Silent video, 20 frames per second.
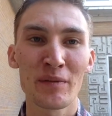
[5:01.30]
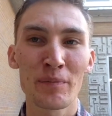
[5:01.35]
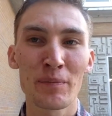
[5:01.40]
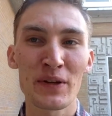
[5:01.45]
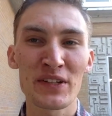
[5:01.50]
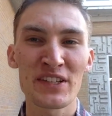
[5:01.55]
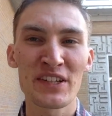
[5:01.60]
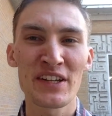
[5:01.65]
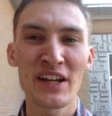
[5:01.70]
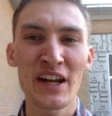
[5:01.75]

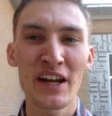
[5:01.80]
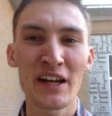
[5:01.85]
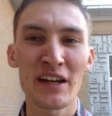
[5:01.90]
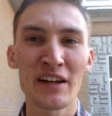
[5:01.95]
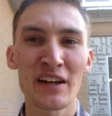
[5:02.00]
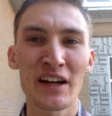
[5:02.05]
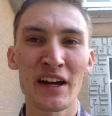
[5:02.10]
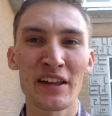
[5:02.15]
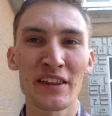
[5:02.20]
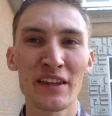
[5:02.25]
But
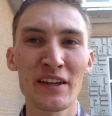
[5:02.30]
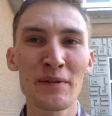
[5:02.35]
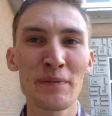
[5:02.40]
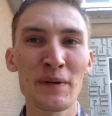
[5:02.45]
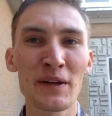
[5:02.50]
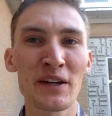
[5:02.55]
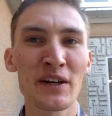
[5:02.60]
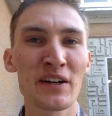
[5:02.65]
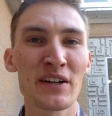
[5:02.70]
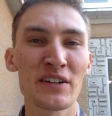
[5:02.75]
today, I think
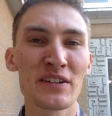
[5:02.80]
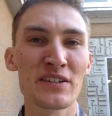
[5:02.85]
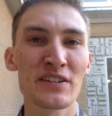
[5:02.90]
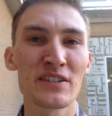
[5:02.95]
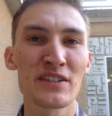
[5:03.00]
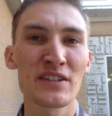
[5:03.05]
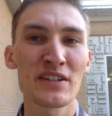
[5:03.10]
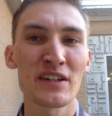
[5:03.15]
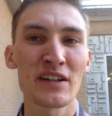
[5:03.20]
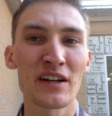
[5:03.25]

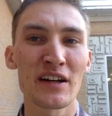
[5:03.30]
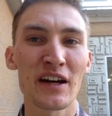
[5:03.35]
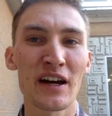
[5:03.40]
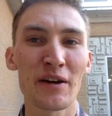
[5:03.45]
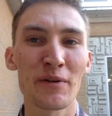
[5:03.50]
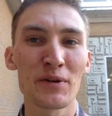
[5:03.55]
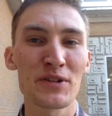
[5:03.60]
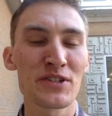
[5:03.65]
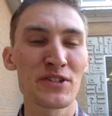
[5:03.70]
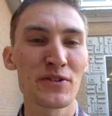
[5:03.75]
because
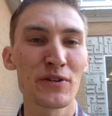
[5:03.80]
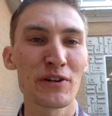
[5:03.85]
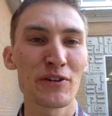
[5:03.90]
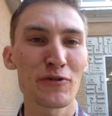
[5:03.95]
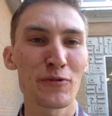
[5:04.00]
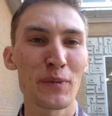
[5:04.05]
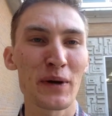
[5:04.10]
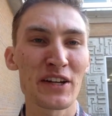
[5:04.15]
I wasn't doing it for